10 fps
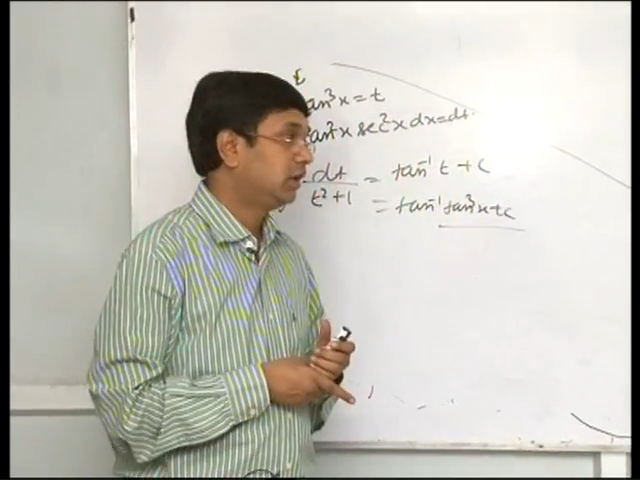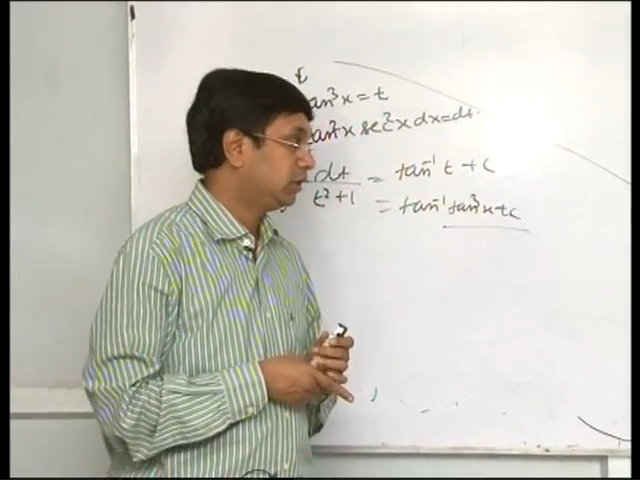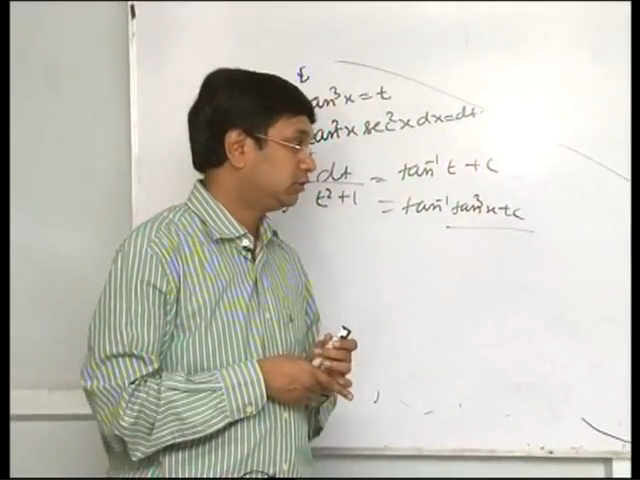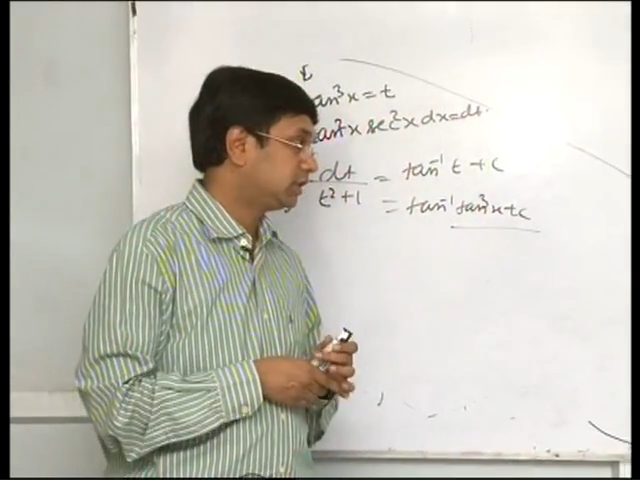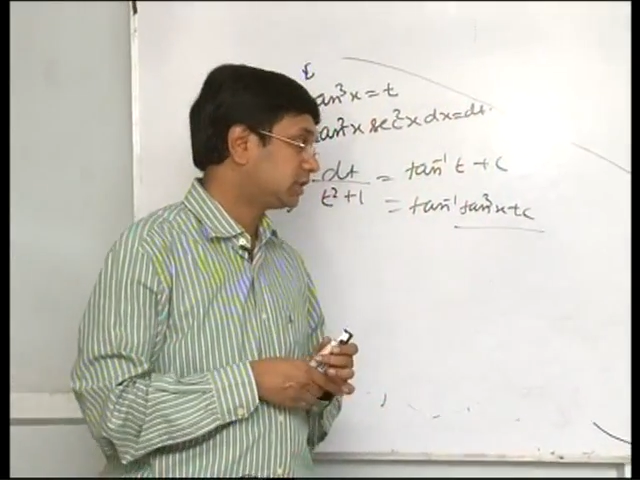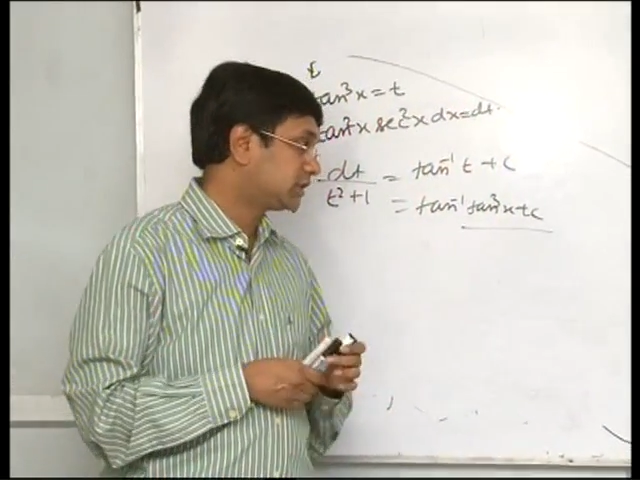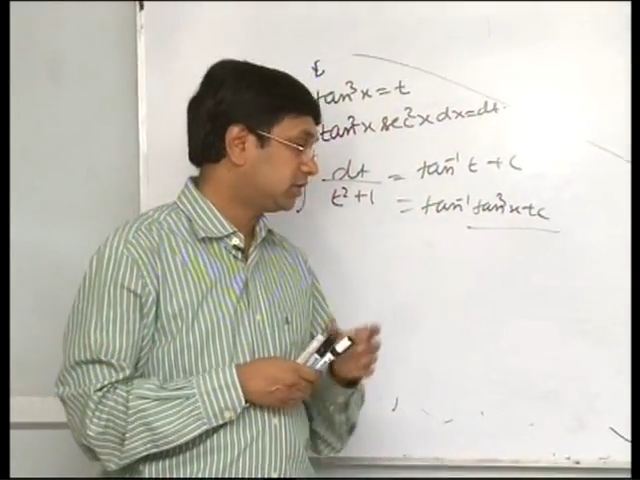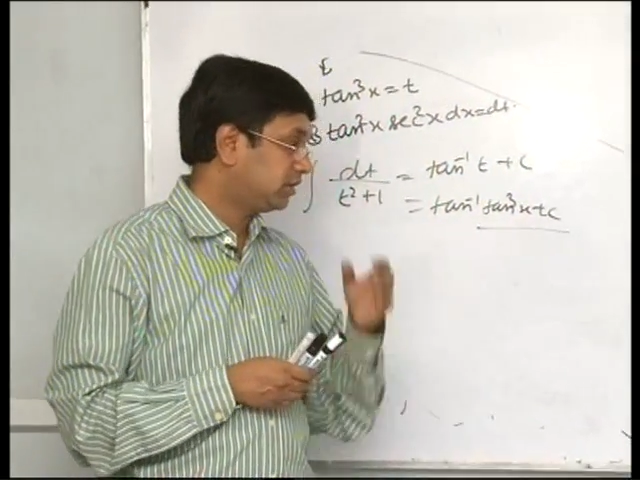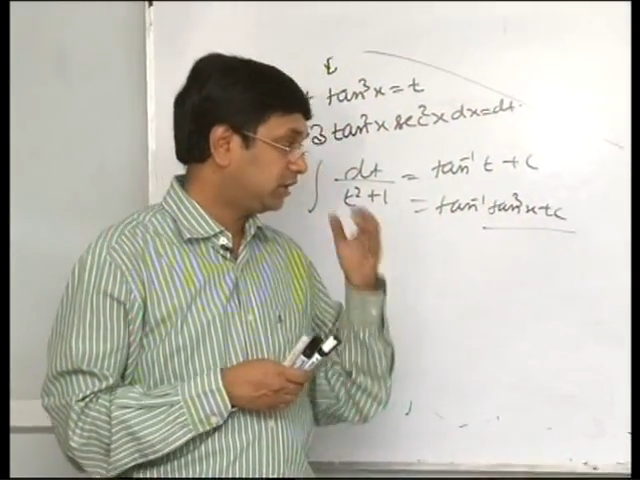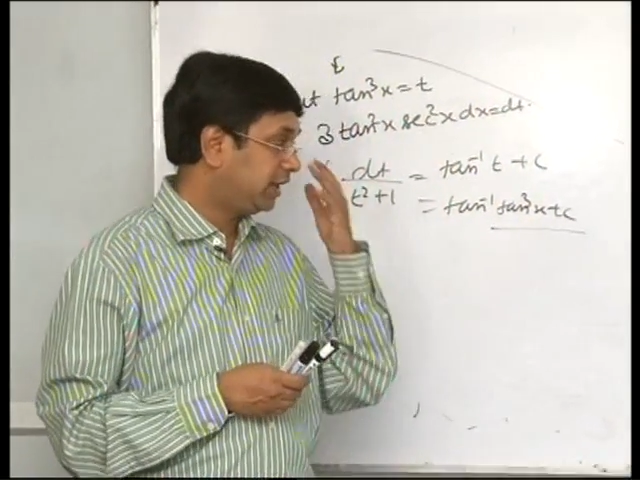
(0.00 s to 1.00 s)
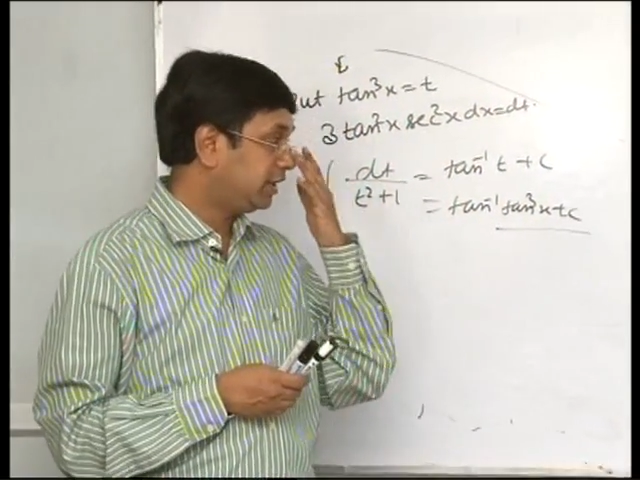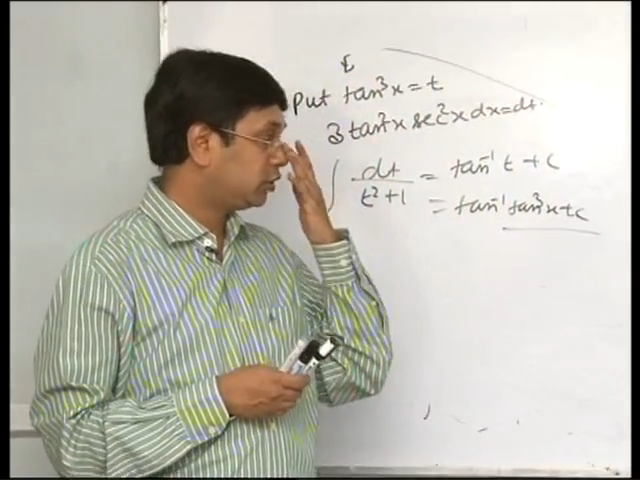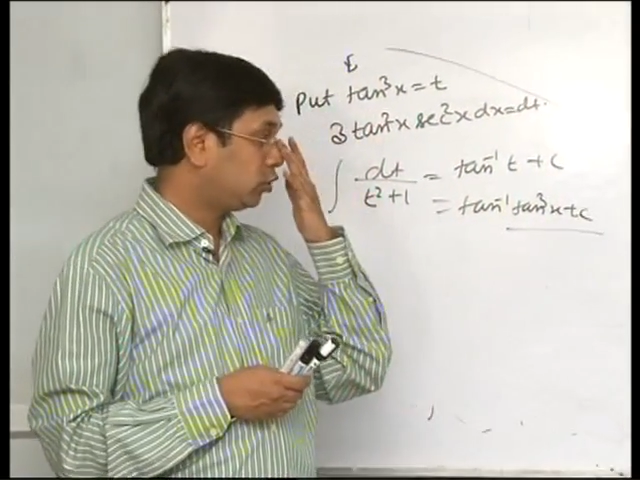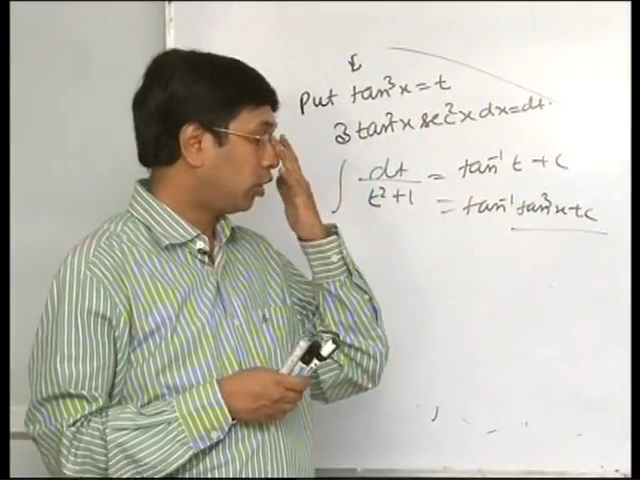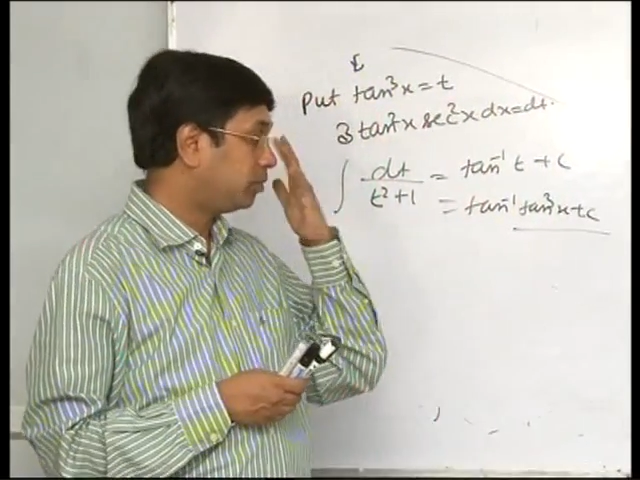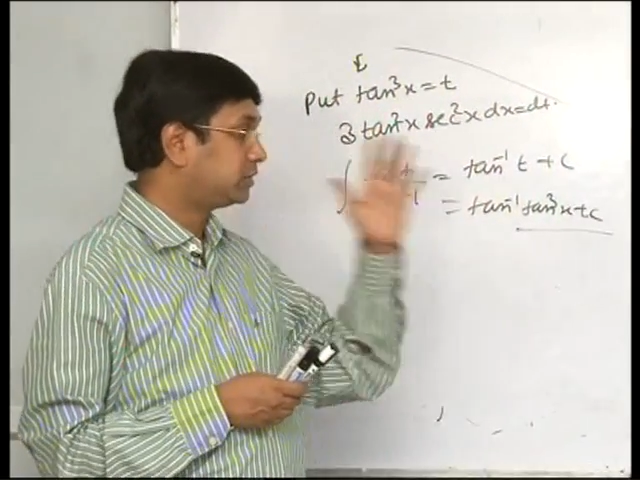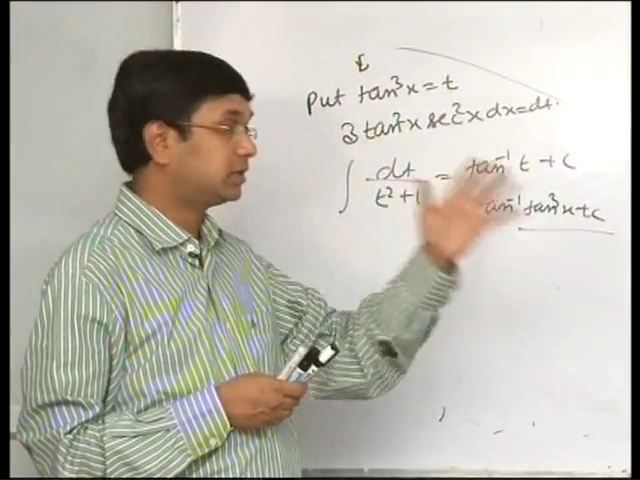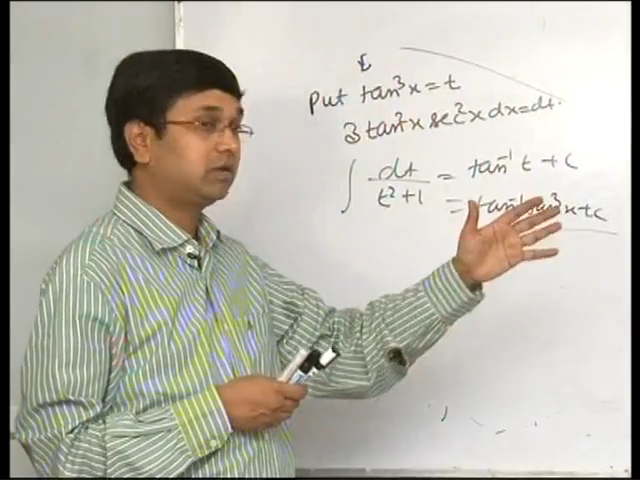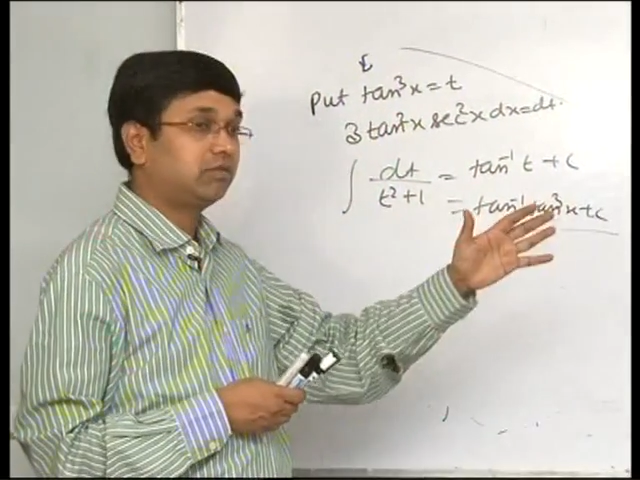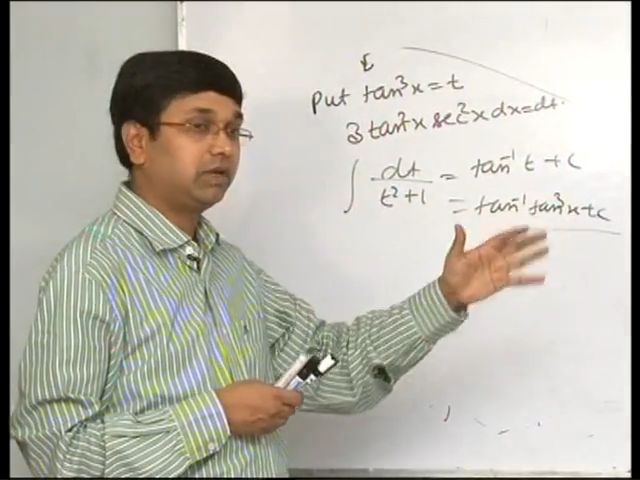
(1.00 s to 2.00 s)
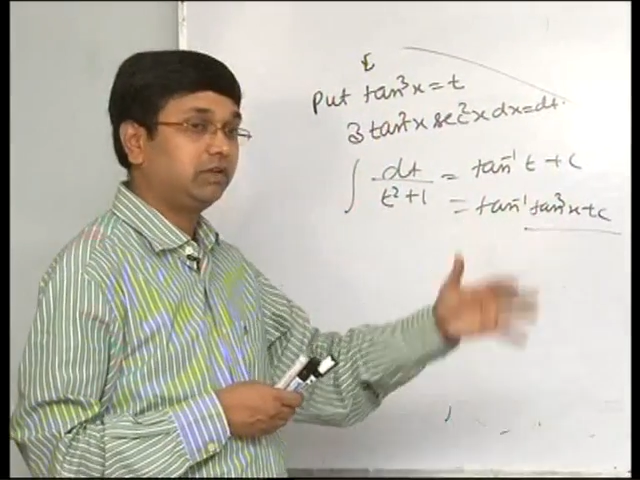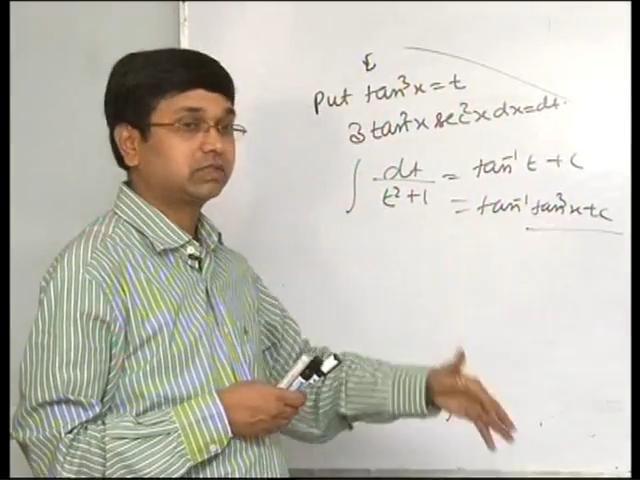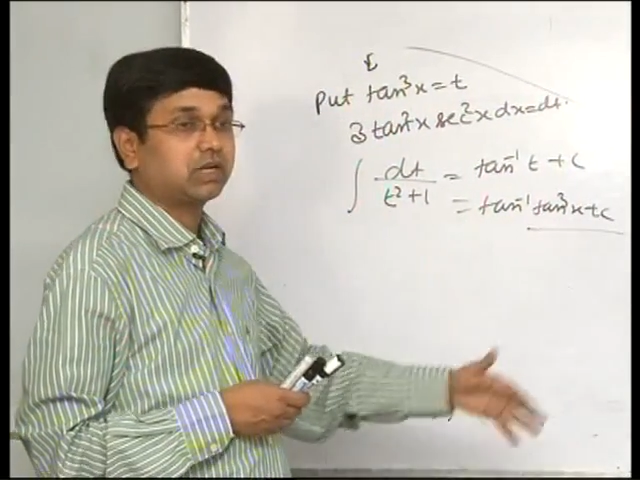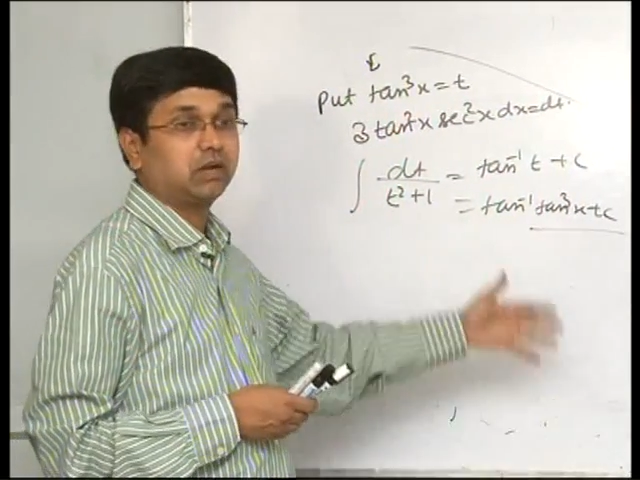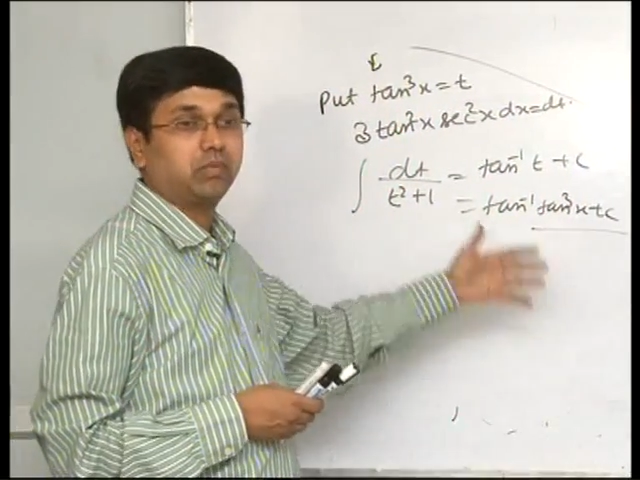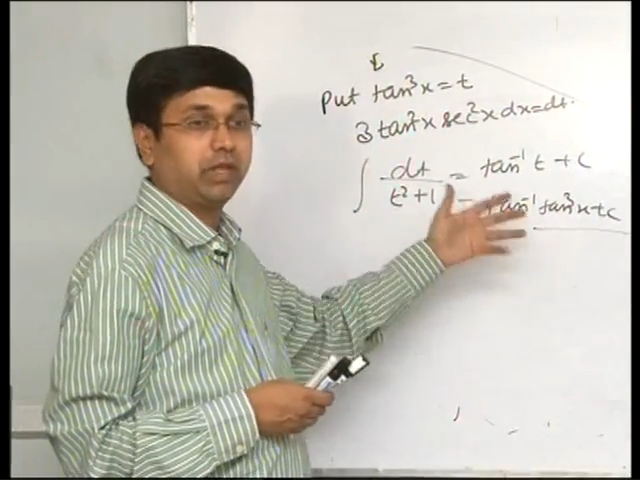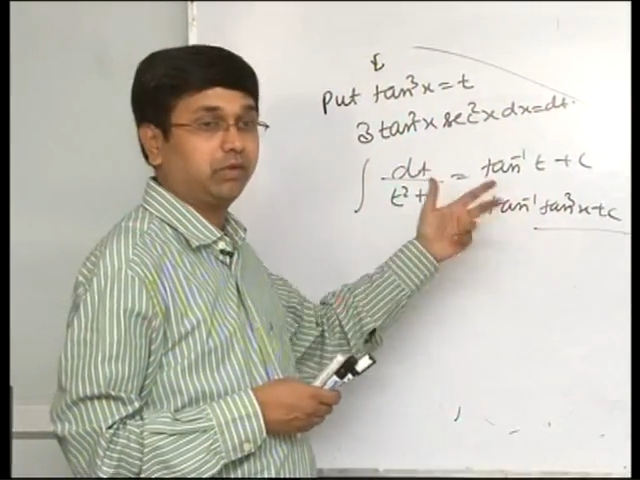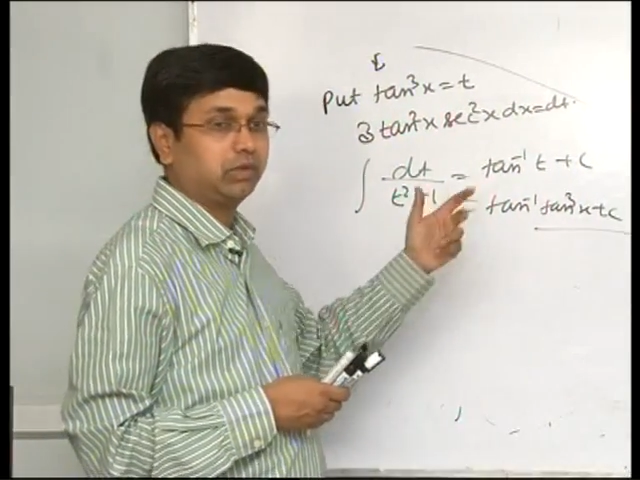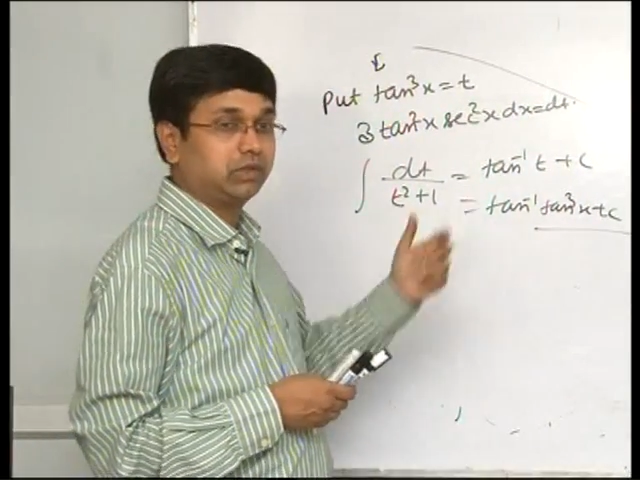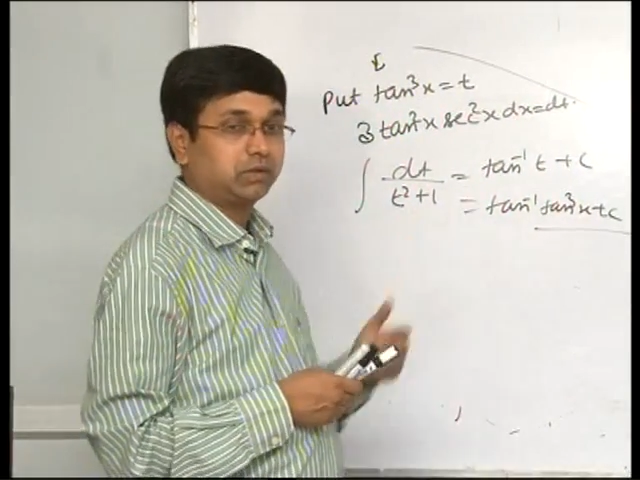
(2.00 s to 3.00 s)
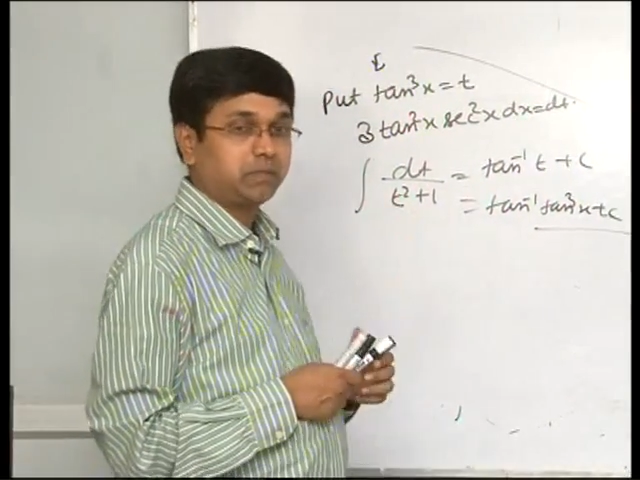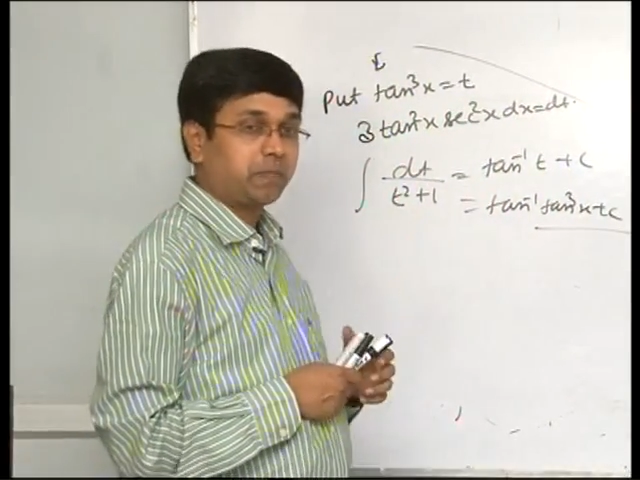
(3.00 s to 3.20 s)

you just need to observe and start playing with it.